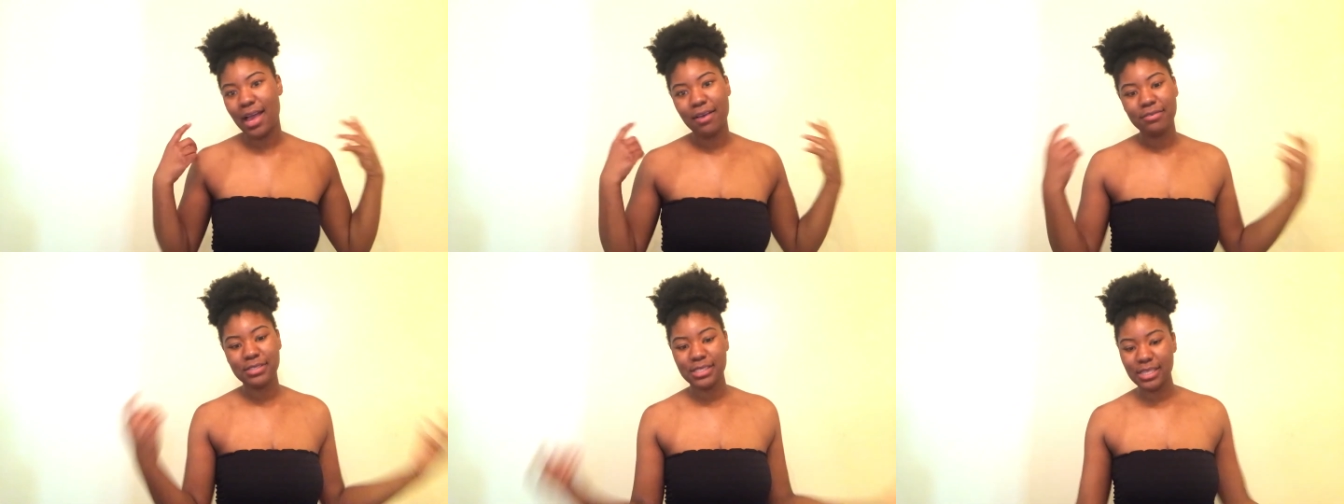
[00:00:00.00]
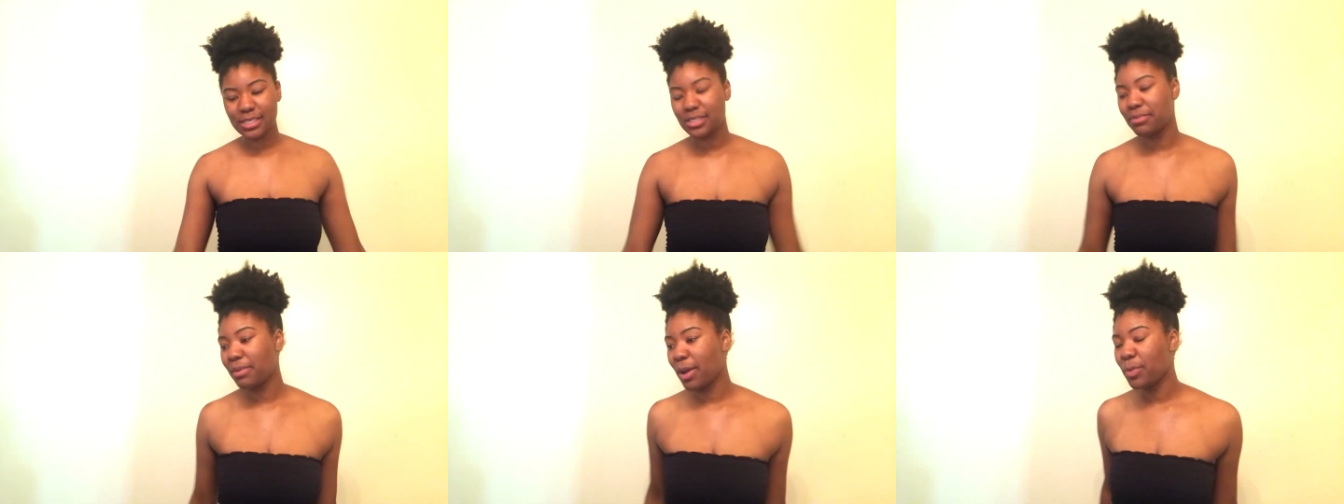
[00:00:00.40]
I
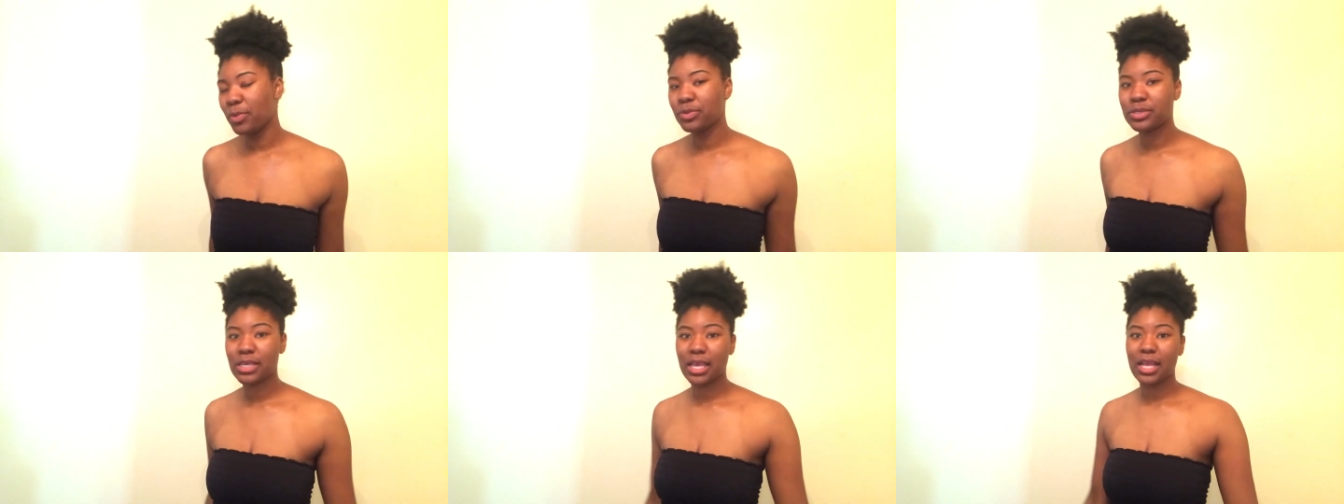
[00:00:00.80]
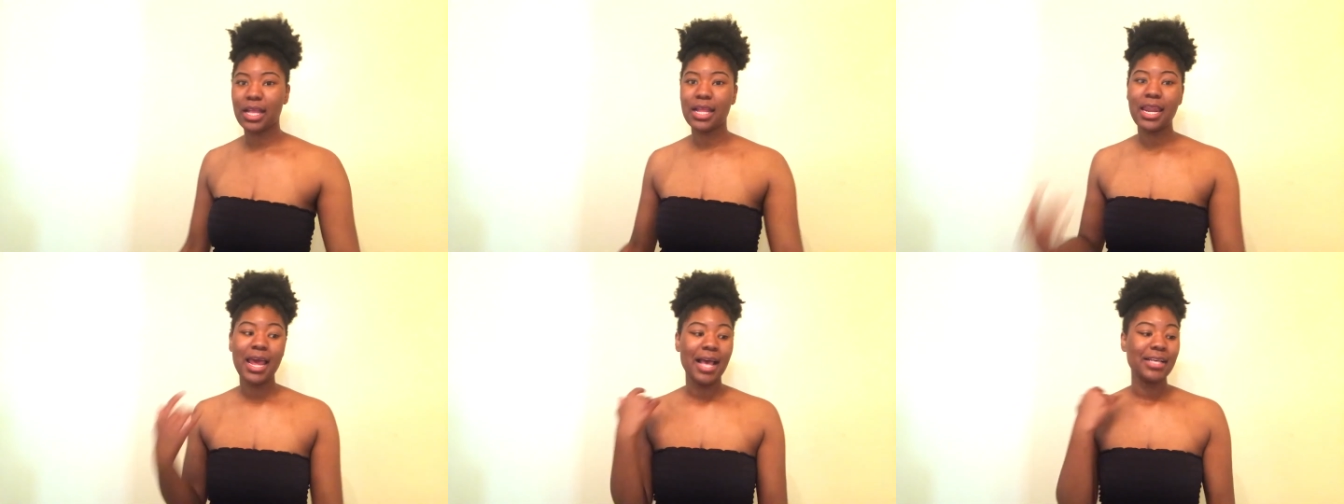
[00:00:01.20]
stick to my
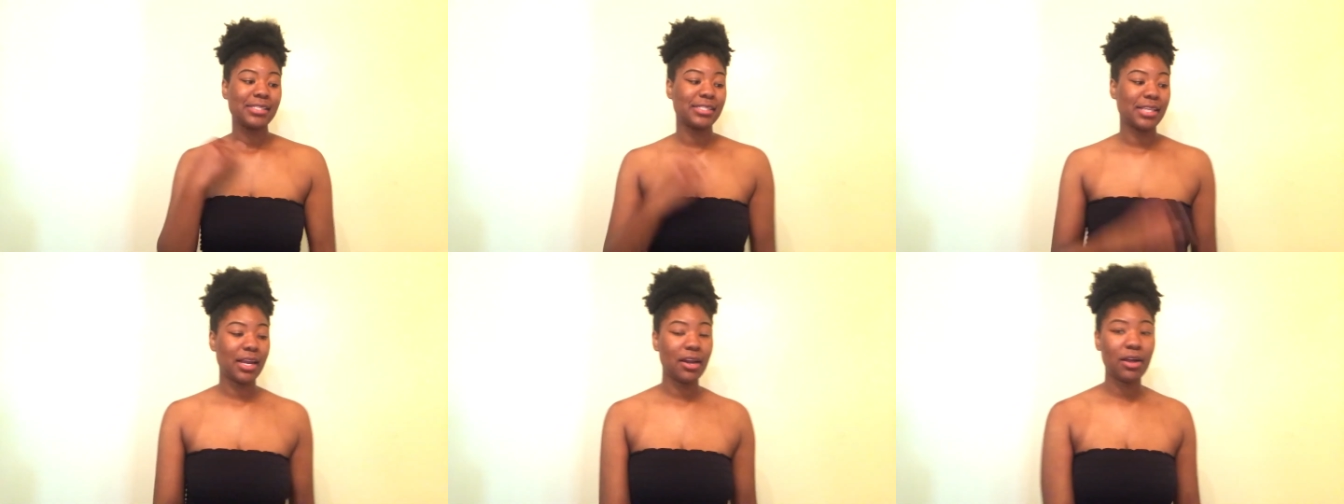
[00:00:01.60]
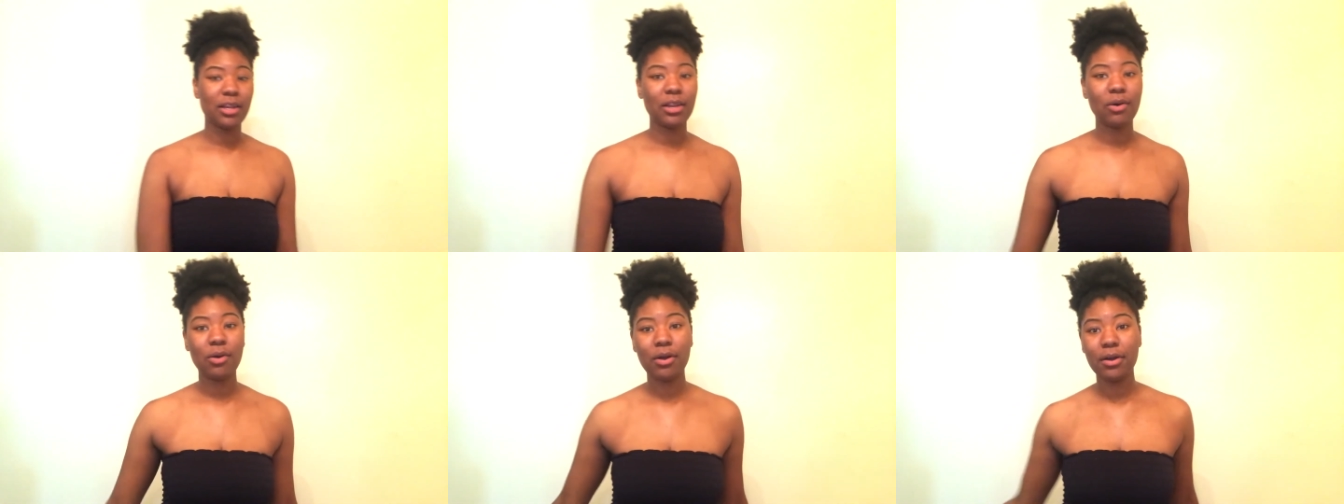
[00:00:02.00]
routine,
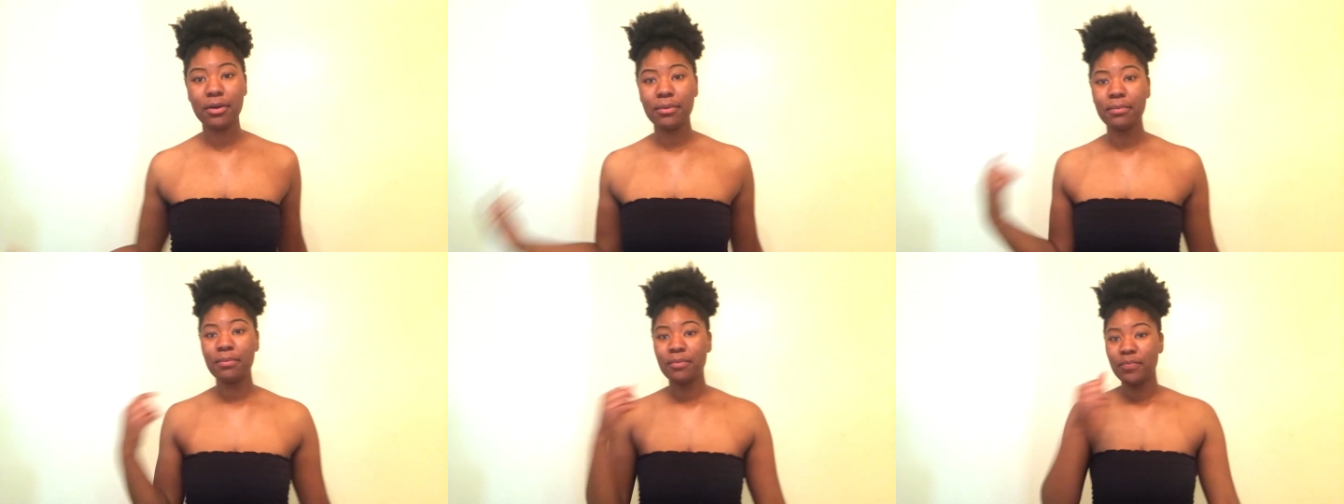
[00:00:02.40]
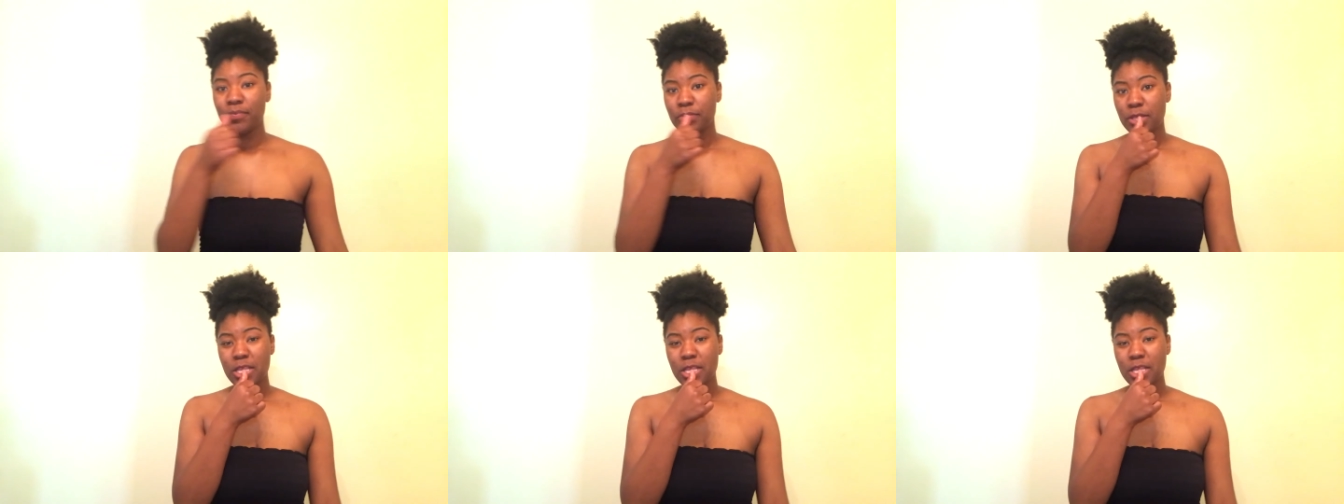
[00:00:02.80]
set an alarm